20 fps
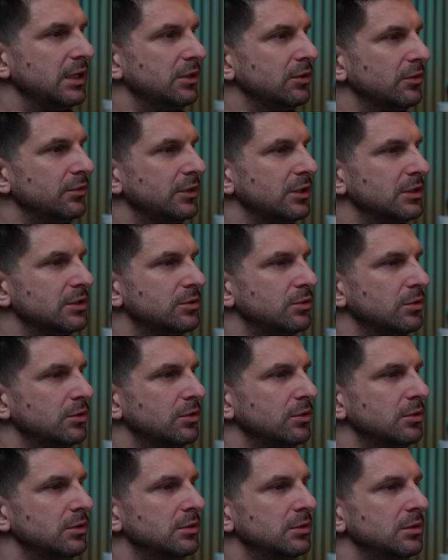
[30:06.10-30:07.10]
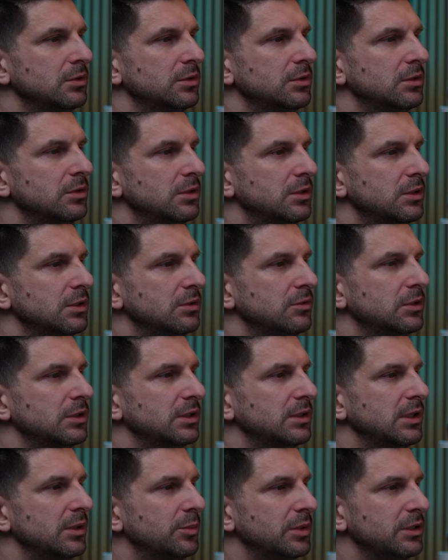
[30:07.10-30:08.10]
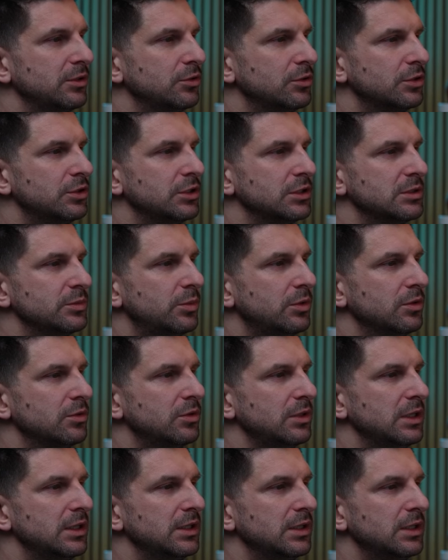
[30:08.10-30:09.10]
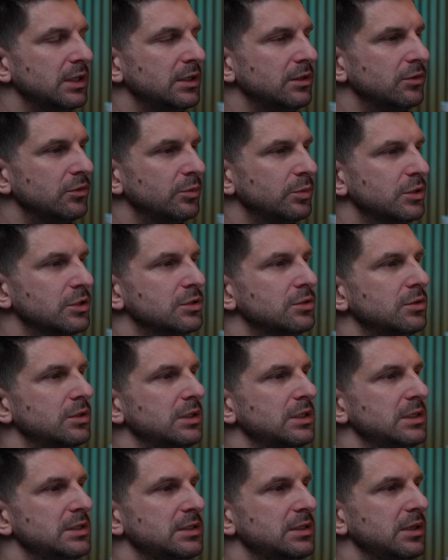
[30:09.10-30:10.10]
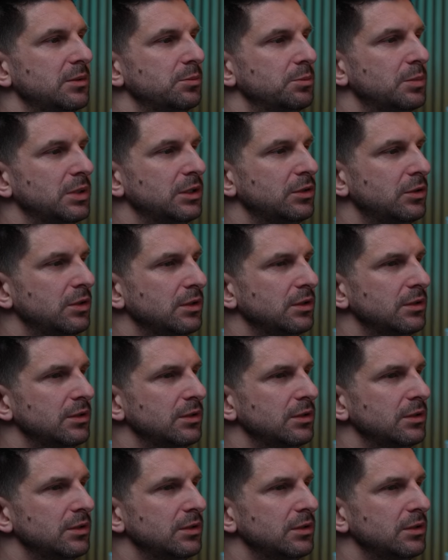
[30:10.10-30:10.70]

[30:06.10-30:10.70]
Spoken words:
and applied a texture. On the side curb, I just applied some concrete.